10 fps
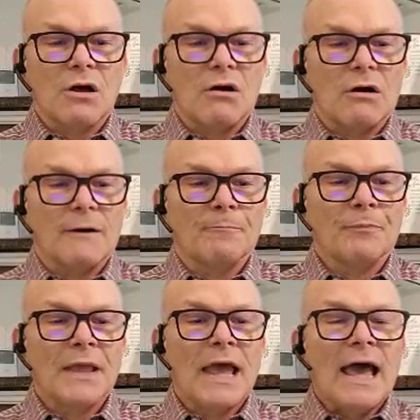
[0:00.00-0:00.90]
are
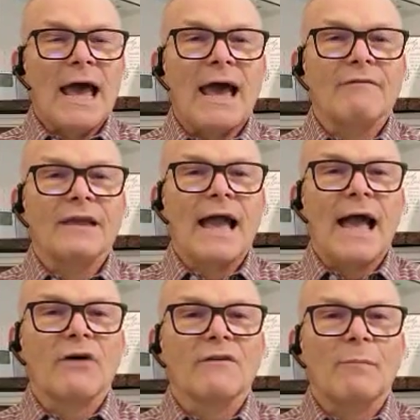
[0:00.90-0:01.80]
having
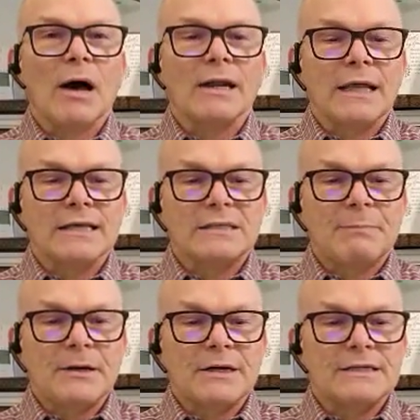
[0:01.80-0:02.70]
out-of-body
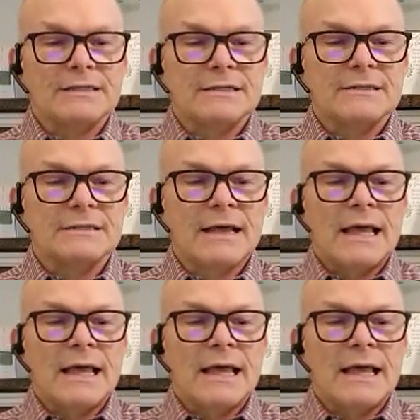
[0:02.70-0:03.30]
experiences,